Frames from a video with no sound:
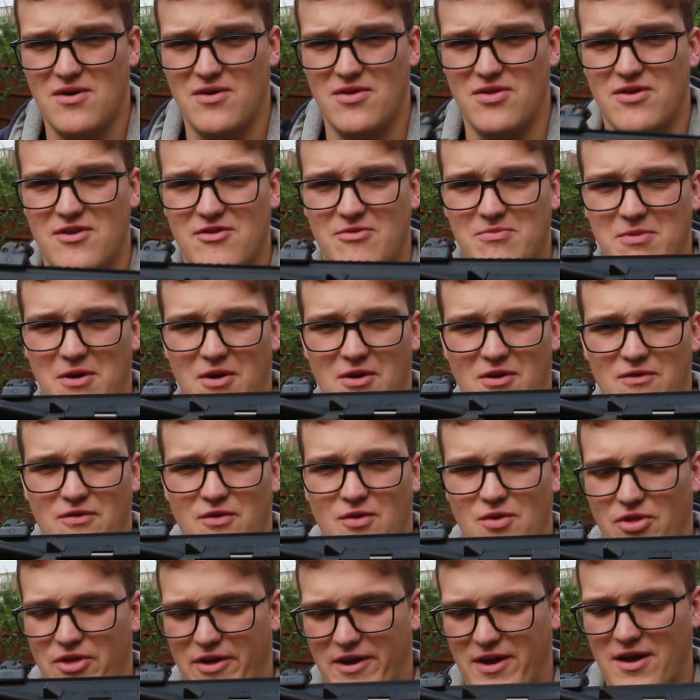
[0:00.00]
this beautiful
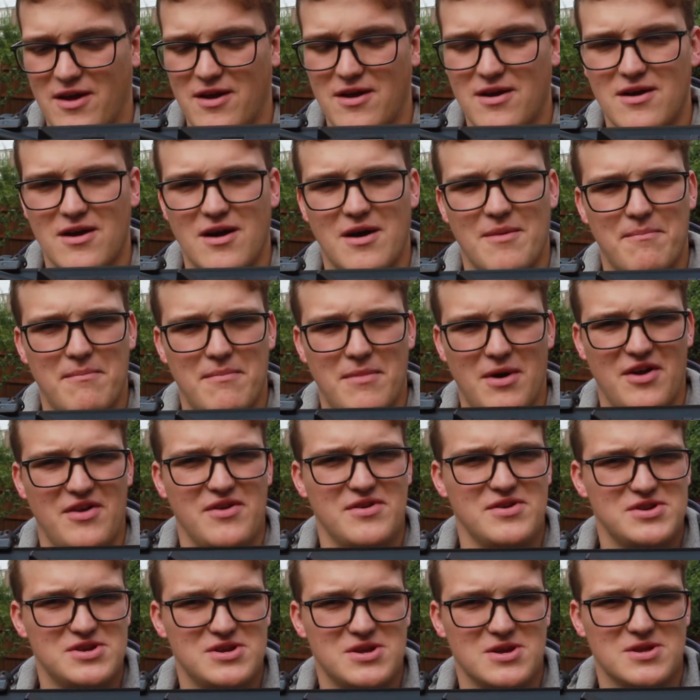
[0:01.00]
thing. I might
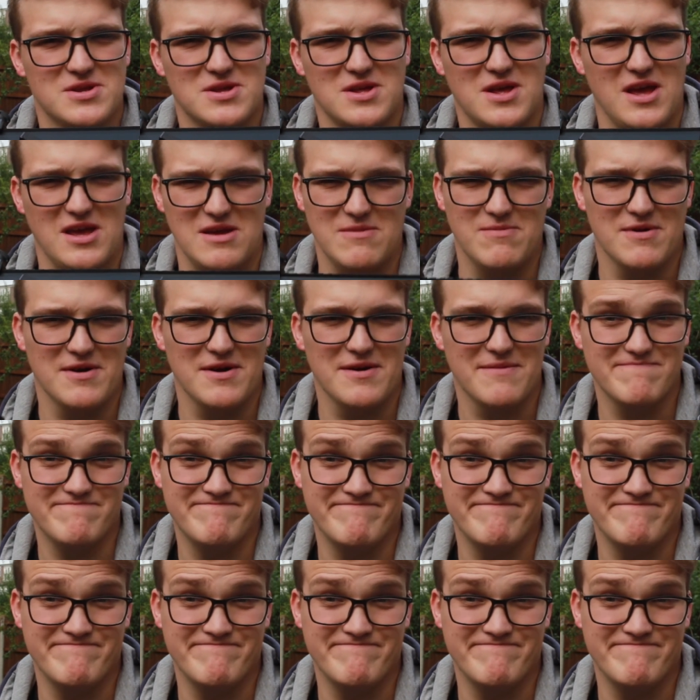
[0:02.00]
just keep it.